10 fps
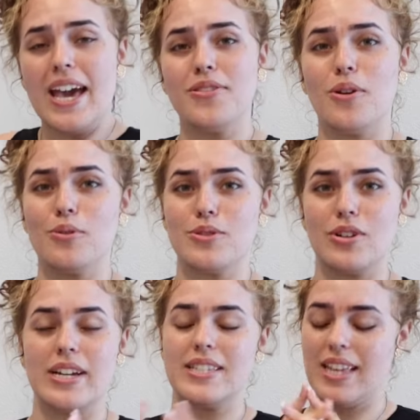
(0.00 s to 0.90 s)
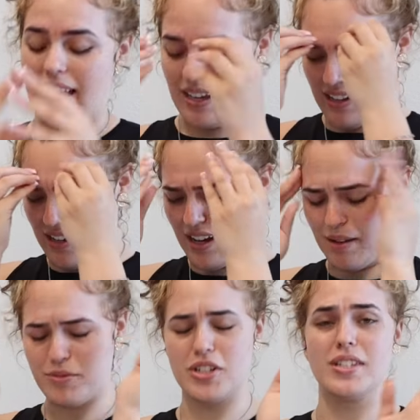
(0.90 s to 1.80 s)
and those are, it's like, ugh,
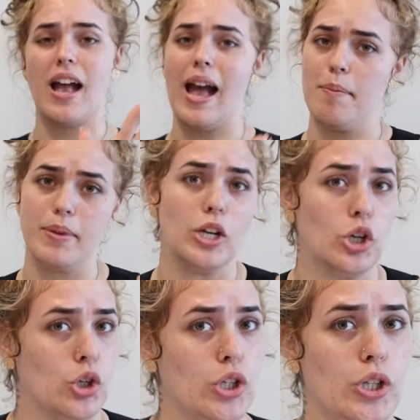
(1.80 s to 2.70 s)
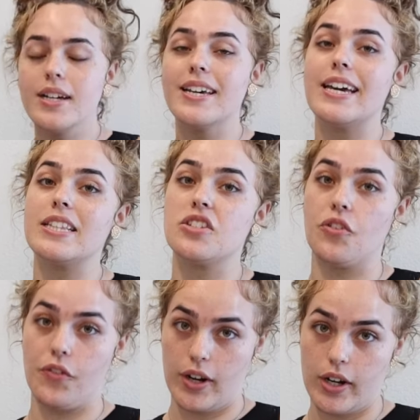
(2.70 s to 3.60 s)
I'm just a happy girl. It's
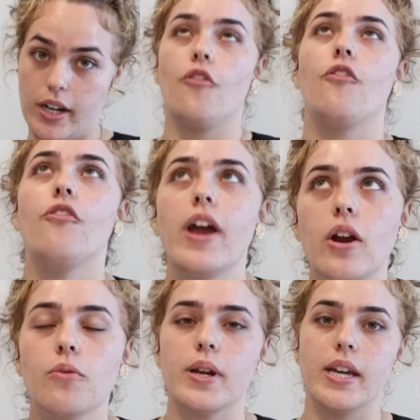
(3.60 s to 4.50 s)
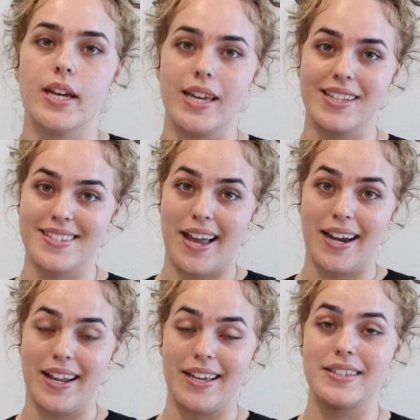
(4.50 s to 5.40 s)
very, very
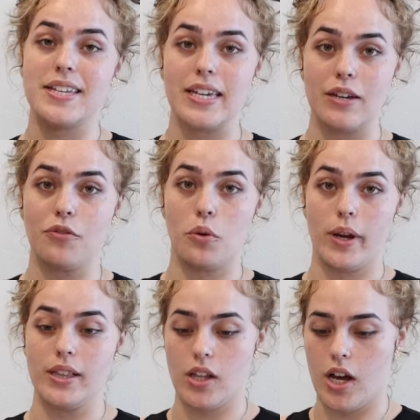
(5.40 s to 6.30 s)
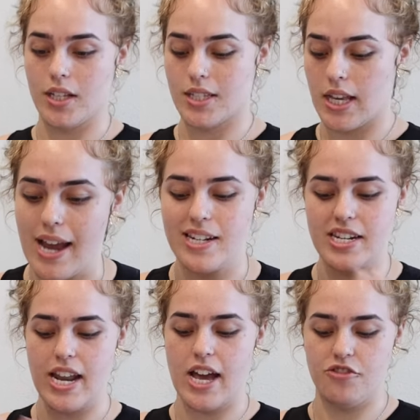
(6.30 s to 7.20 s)
exciting to eat for weight loss. I
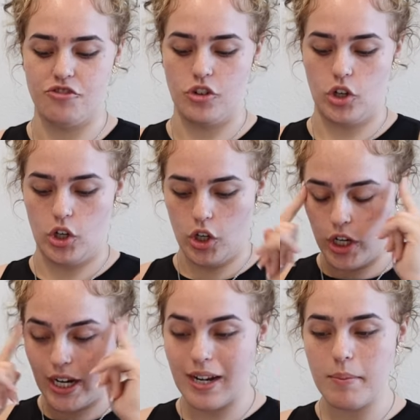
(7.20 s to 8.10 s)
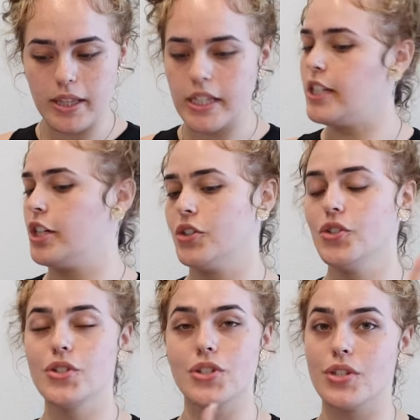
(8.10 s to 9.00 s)
never, in a million
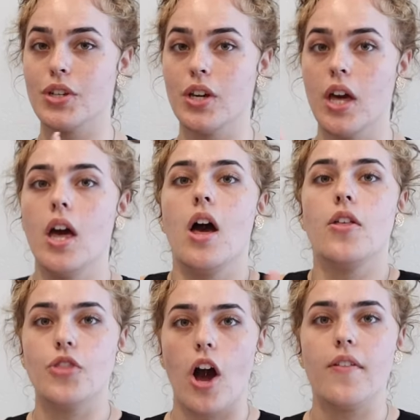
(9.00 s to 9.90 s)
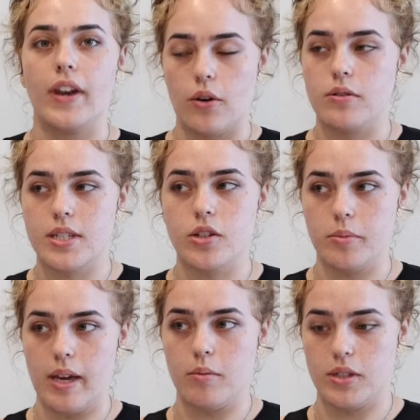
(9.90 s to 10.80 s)
years, thought that I would still
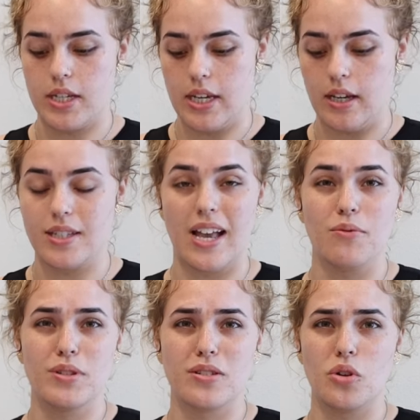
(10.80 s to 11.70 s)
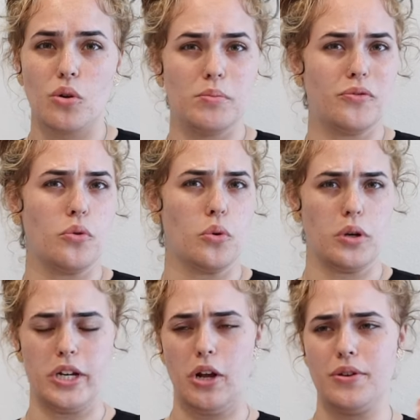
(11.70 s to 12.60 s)
be able to eat because I was told before,
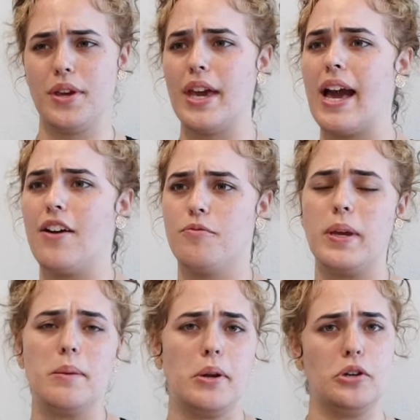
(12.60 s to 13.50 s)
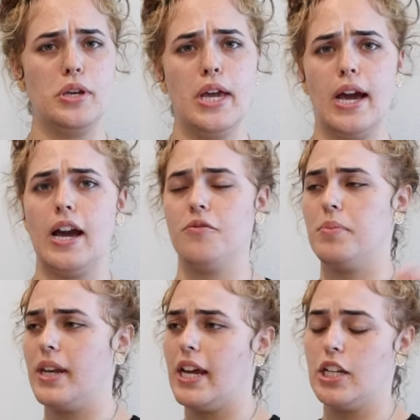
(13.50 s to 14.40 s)
you know, you can't have peanut butter, you can't have
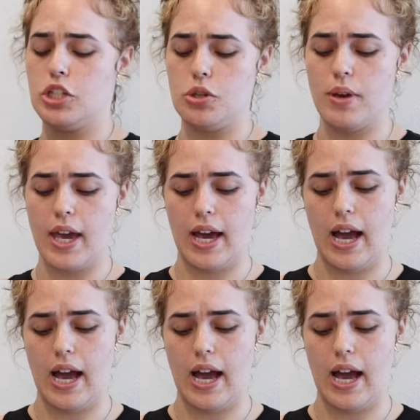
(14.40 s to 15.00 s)
bananas, you can't